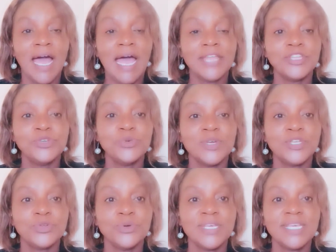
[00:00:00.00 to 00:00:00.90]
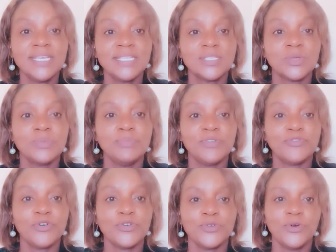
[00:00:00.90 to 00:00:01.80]
and you were doing it
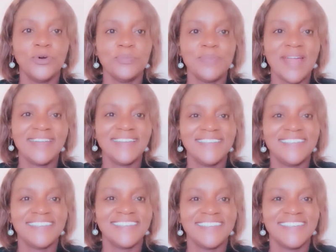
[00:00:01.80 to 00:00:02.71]
before you got married?